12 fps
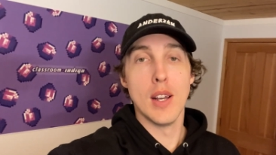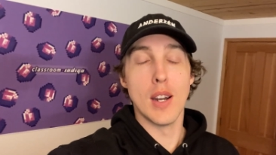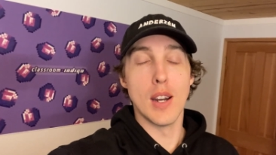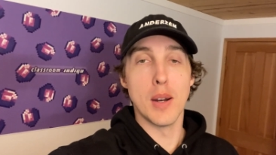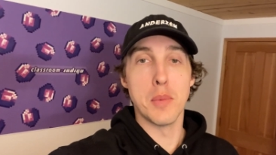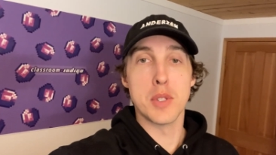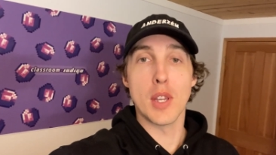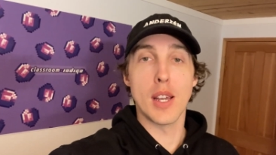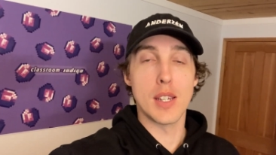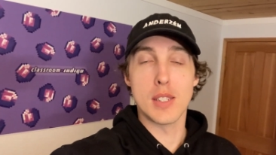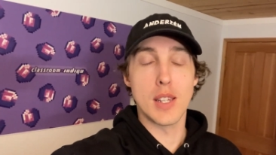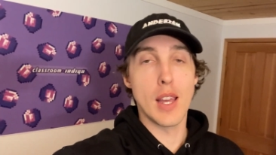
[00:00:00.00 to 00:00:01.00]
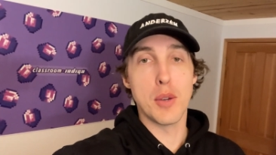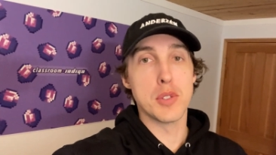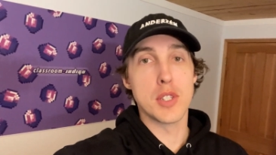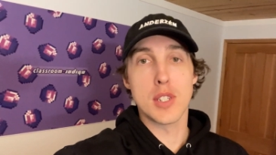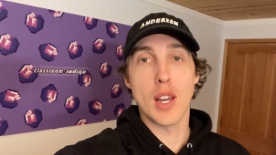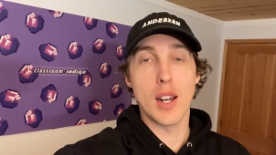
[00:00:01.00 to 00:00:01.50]
Um, so yeah, today was
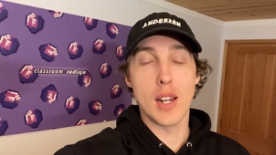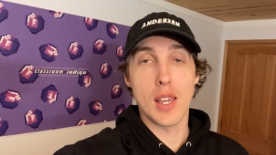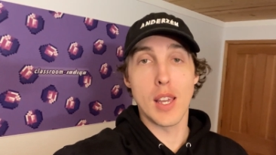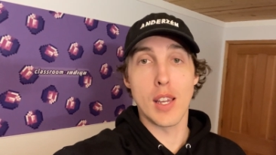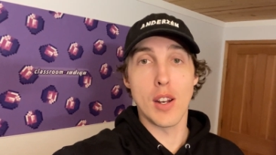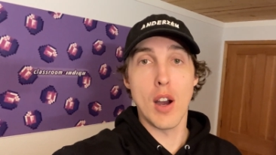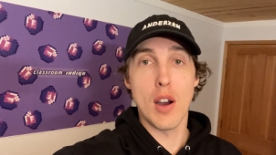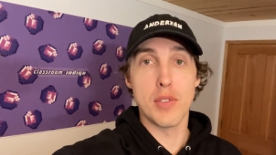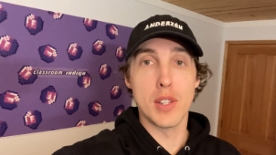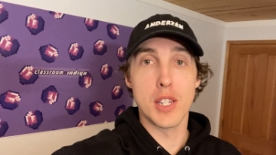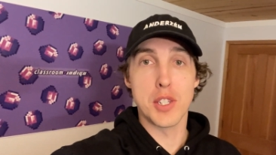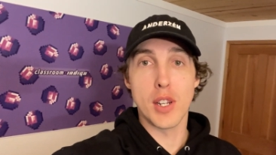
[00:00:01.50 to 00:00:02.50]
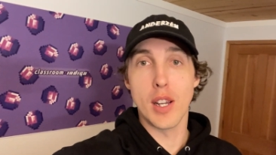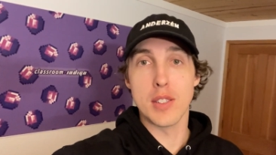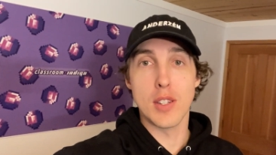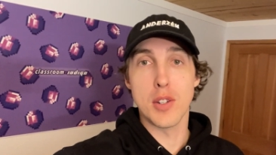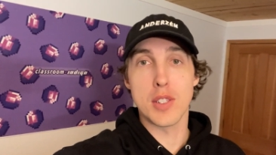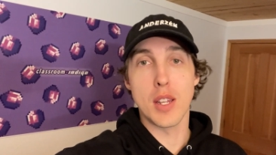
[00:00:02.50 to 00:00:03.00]
just kind of to kick it off and let you guys
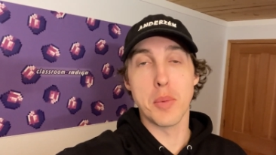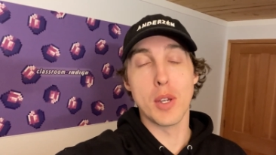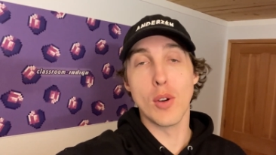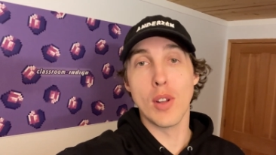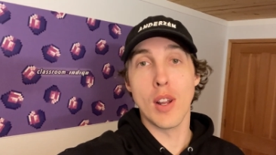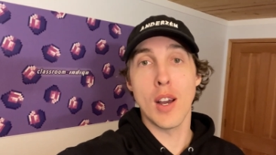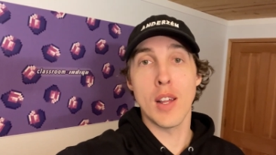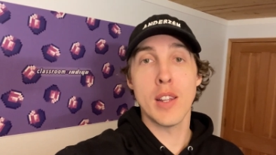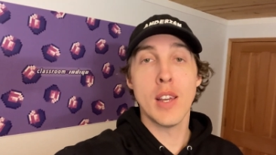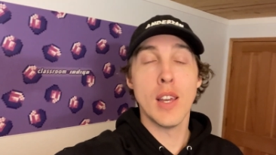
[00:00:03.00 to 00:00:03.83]
know what's going to be going on.